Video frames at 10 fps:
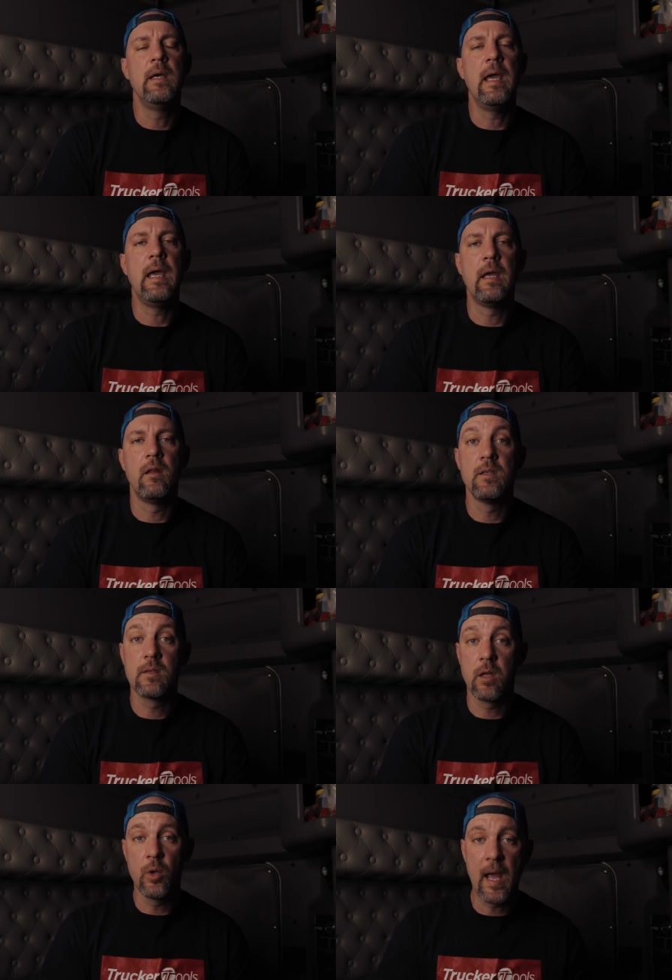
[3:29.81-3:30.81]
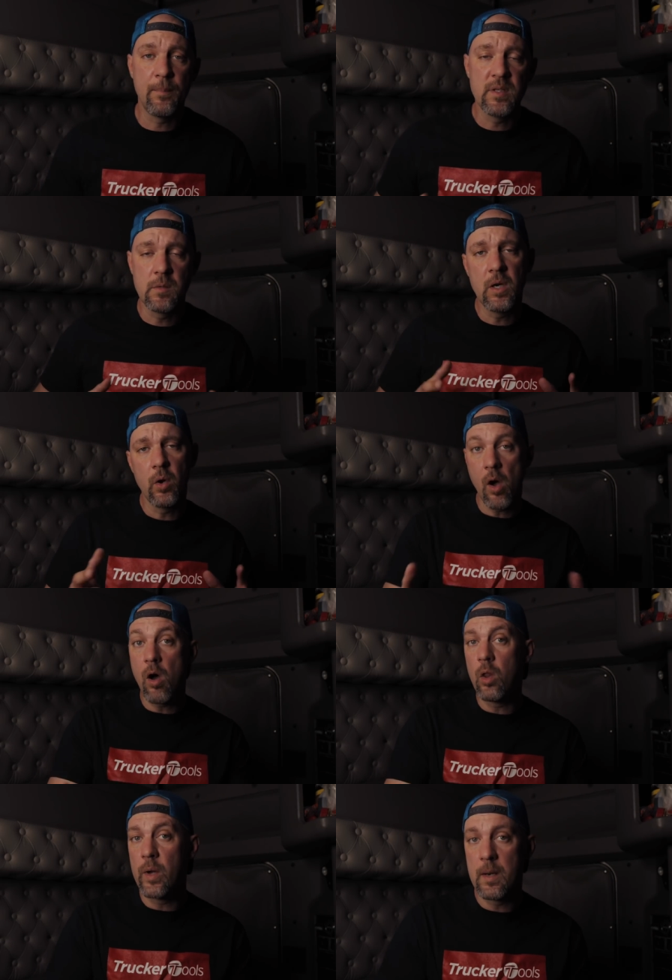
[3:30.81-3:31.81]
and this load happens to be going
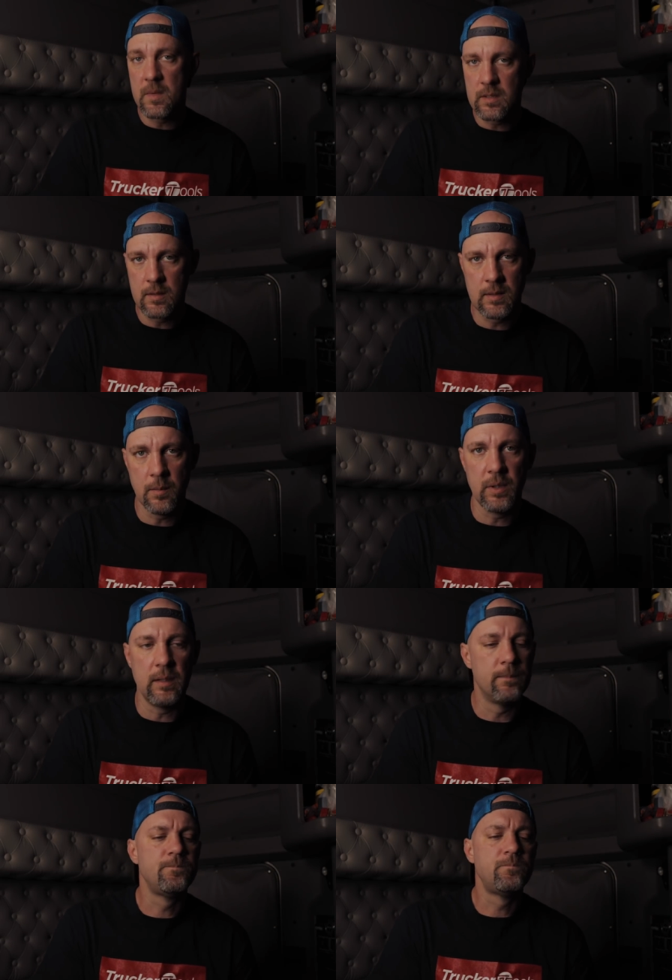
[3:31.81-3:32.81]
all the way to Mississippi.